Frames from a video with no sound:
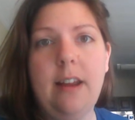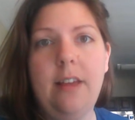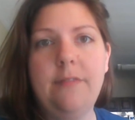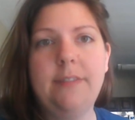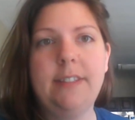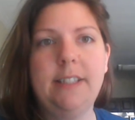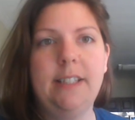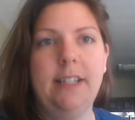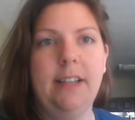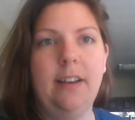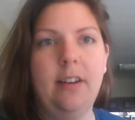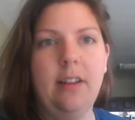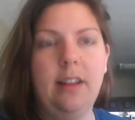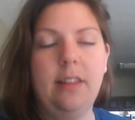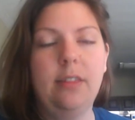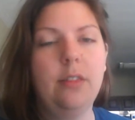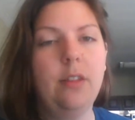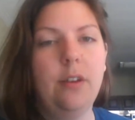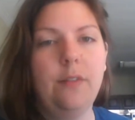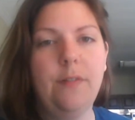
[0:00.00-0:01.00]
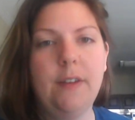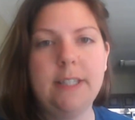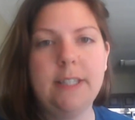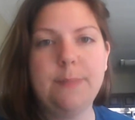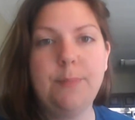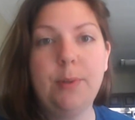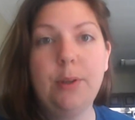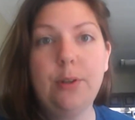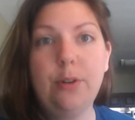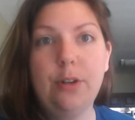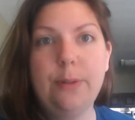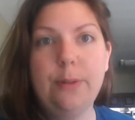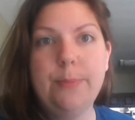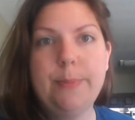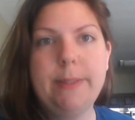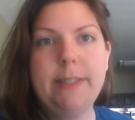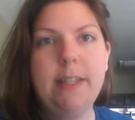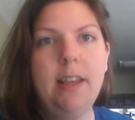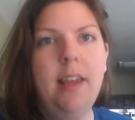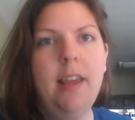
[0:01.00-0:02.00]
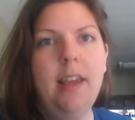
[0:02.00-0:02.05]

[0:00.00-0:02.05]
I've seen in the Facebook groups,